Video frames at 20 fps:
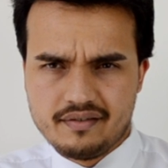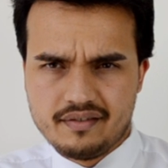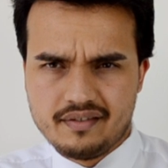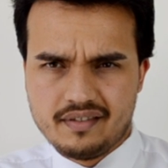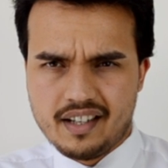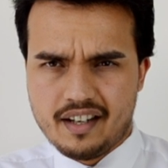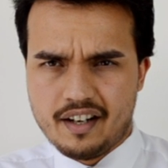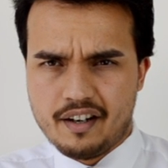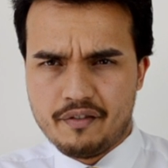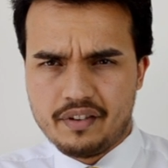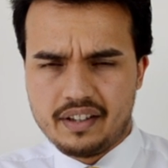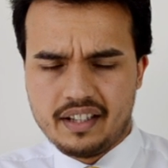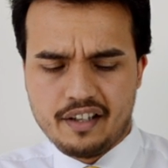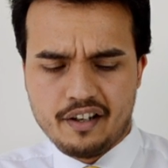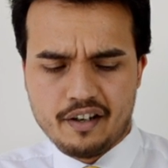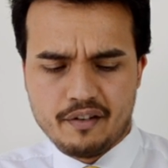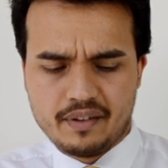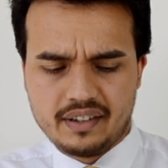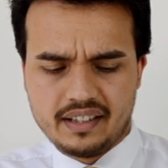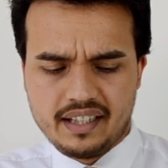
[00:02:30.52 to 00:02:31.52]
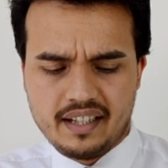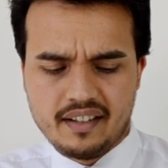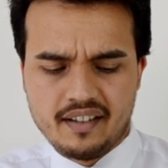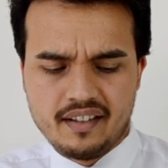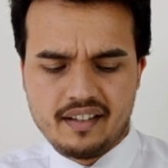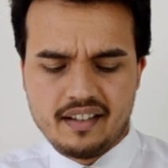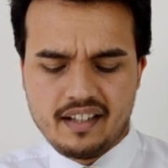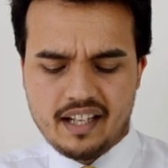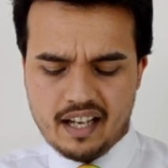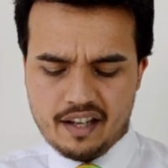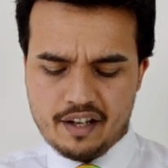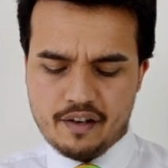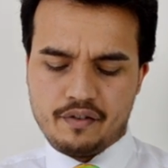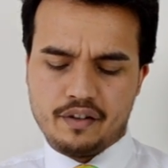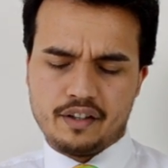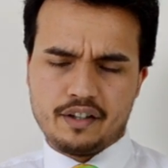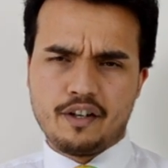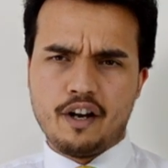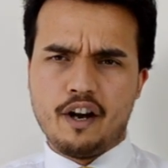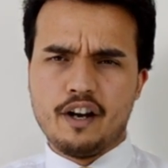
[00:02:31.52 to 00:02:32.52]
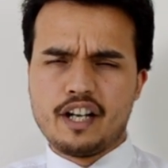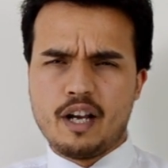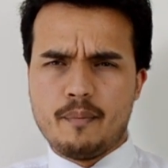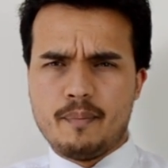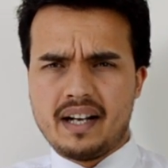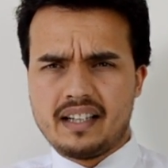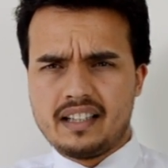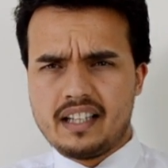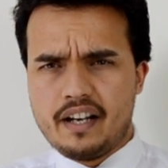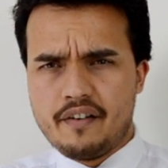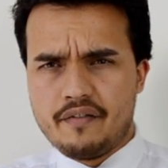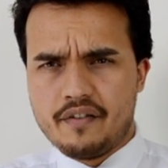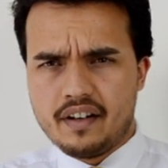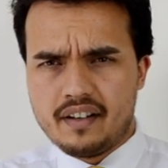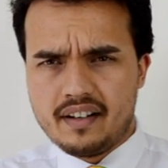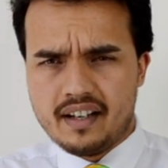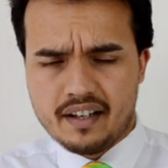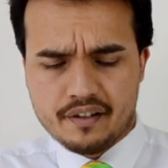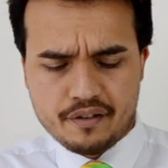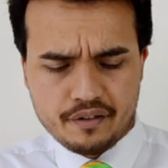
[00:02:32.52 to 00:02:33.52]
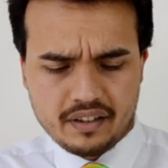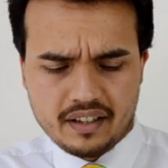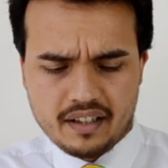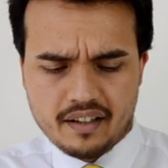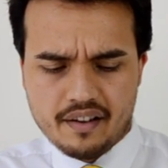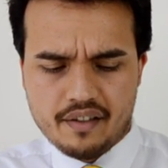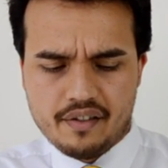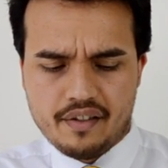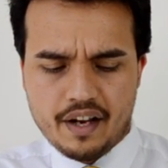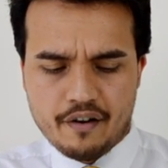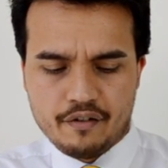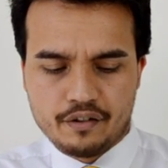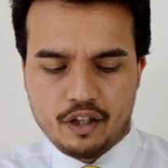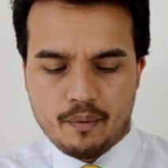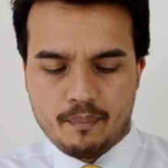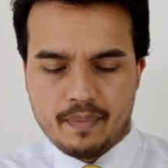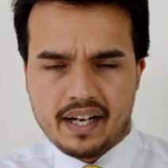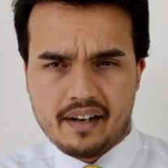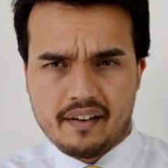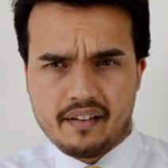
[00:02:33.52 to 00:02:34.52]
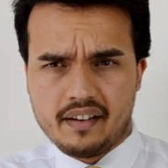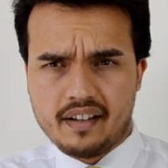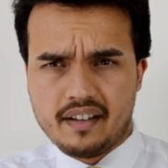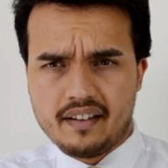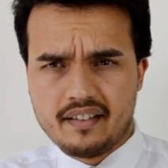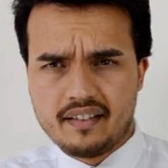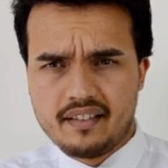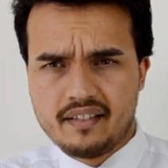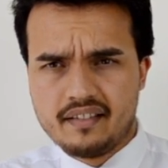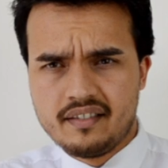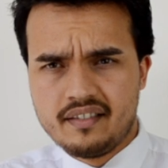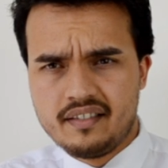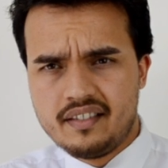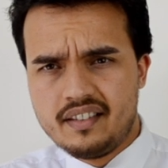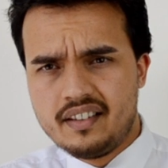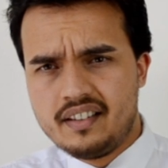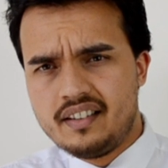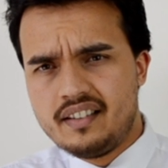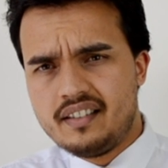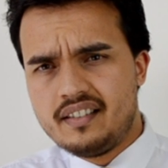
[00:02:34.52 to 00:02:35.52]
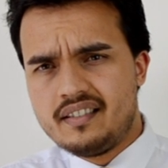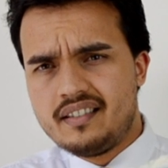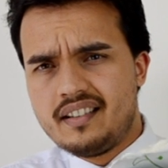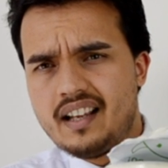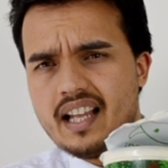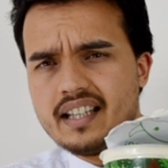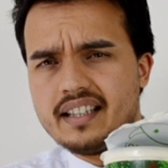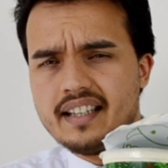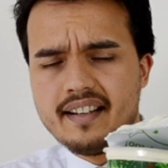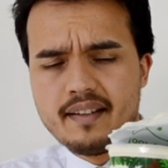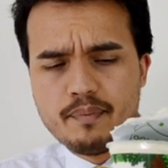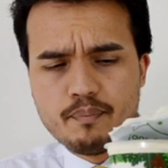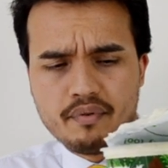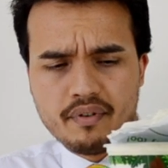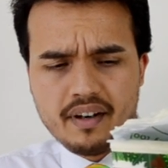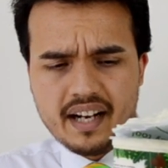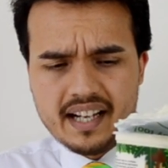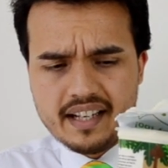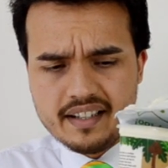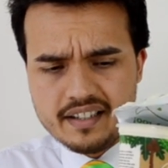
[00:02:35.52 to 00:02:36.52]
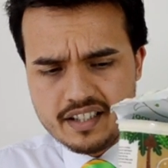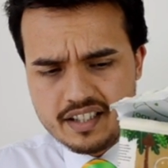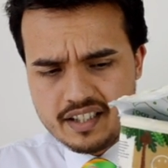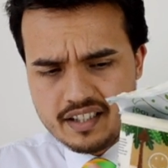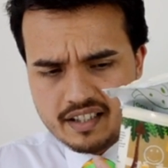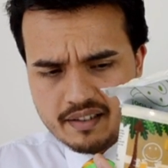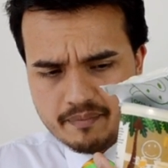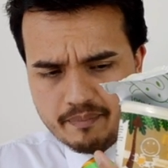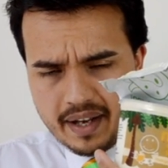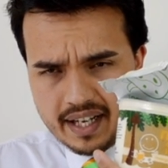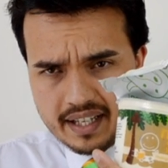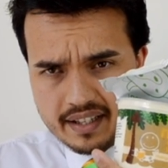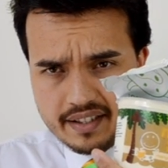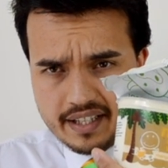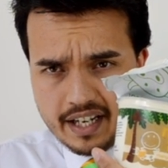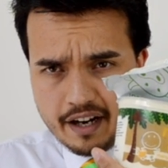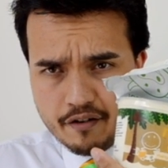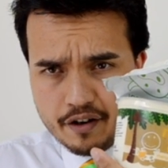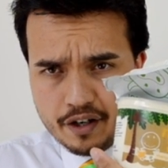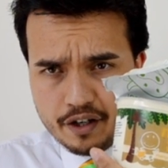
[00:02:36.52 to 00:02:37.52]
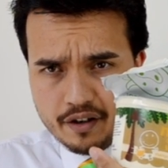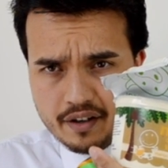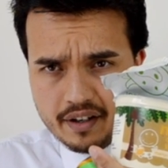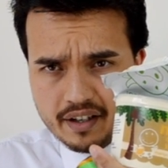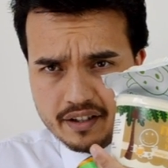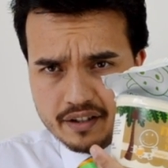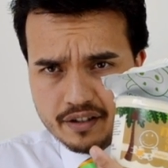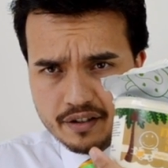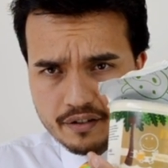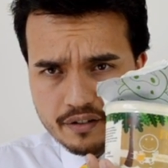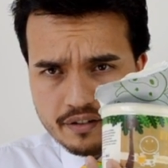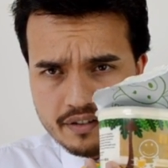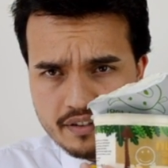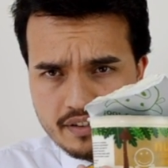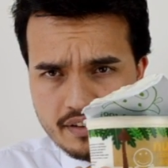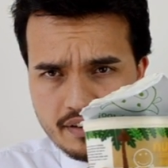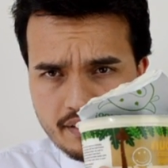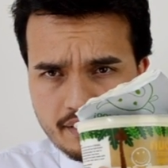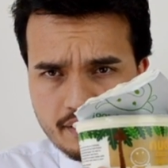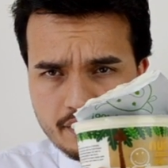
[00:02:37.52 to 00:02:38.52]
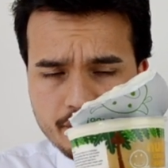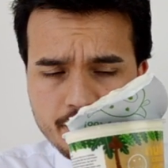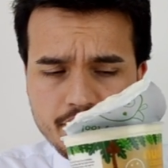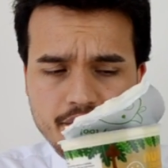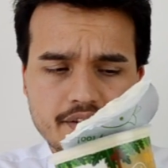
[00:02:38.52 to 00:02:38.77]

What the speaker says: don't really know. You've got Cocobella, you've got Nakula, they're a lot better than this. And this brand makes dairy yogurt too, so